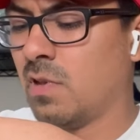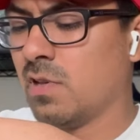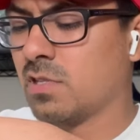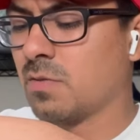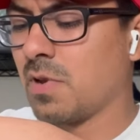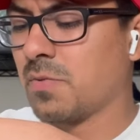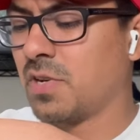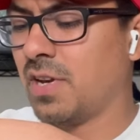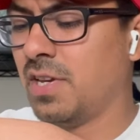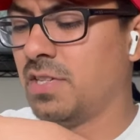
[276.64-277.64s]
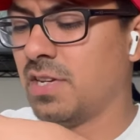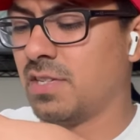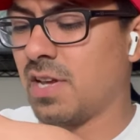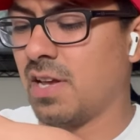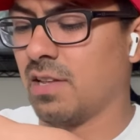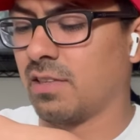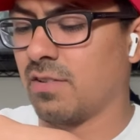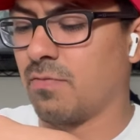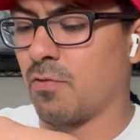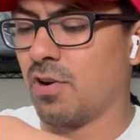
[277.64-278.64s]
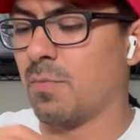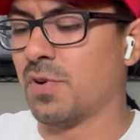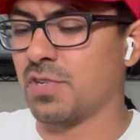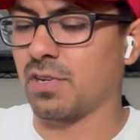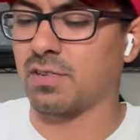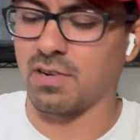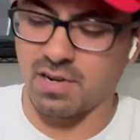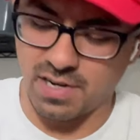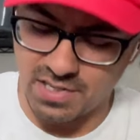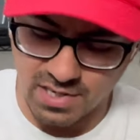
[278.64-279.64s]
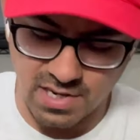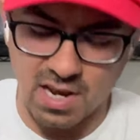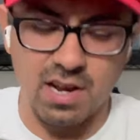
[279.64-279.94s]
Sometimes they're easy to date, like the 4 numbers are easy to date.